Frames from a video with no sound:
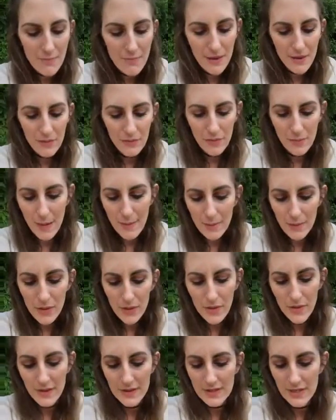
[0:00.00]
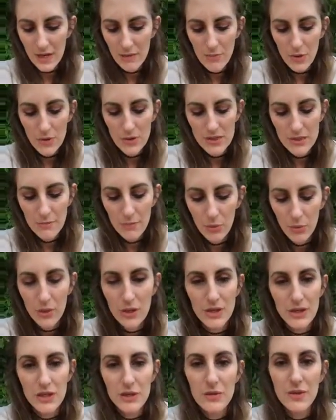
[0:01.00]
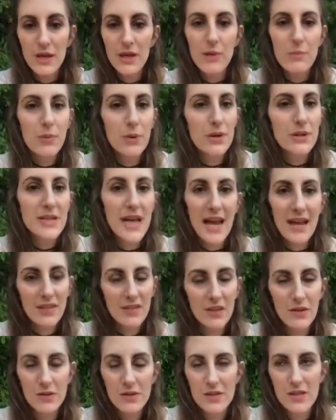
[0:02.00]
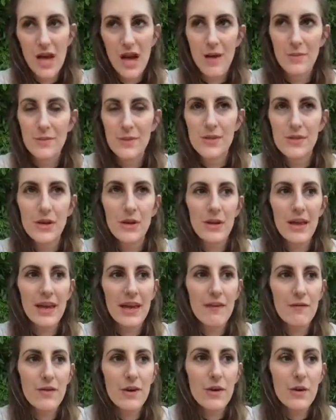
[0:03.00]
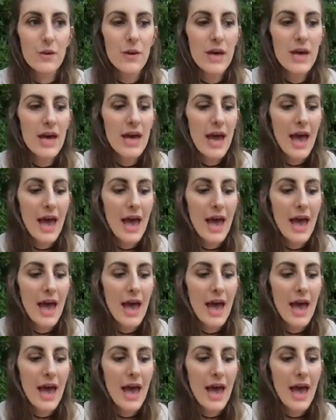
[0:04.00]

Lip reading: but remember the things that are most important to you, that you protect those times, like if you